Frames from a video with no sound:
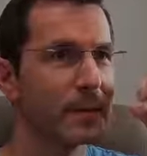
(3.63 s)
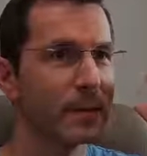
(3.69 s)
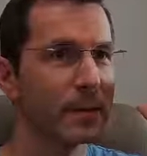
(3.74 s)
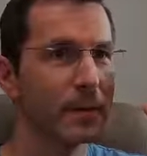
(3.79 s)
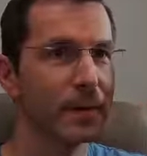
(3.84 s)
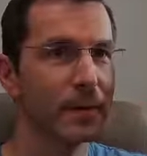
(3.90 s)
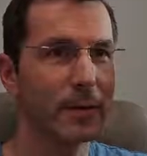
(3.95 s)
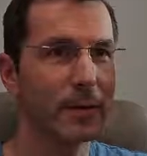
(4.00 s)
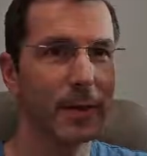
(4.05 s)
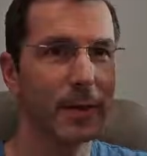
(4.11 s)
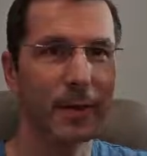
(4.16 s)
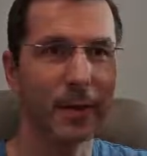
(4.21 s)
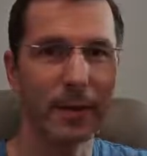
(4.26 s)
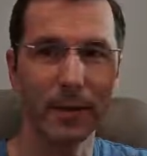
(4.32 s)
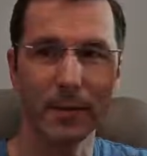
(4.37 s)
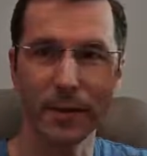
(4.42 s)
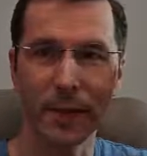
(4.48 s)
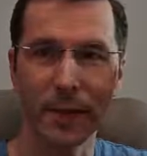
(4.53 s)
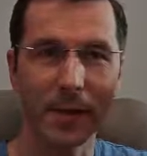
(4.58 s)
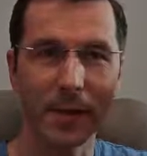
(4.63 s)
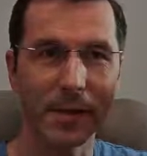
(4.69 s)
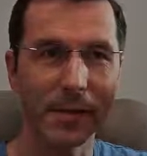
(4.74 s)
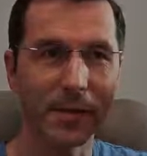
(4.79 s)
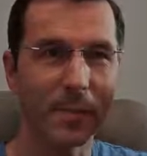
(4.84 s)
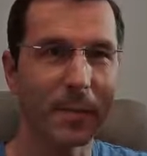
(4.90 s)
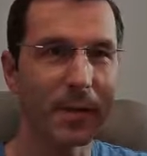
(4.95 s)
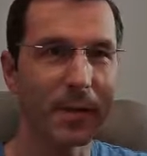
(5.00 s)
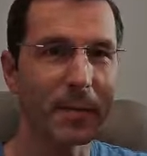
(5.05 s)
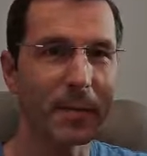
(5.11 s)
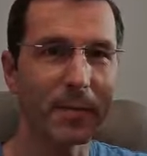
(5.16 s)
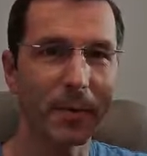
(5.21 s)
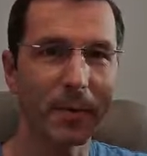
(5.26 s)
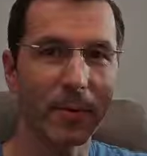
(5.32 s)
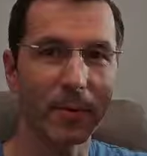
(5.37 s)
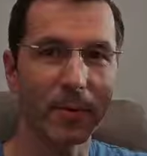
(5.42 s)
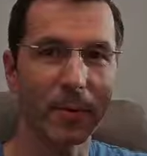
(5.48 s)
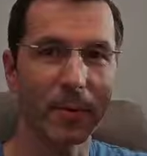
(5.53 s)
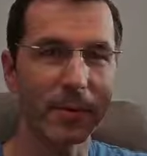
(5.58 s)
Okay, hello guys, my name is
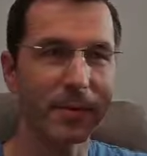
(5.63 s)
Paul,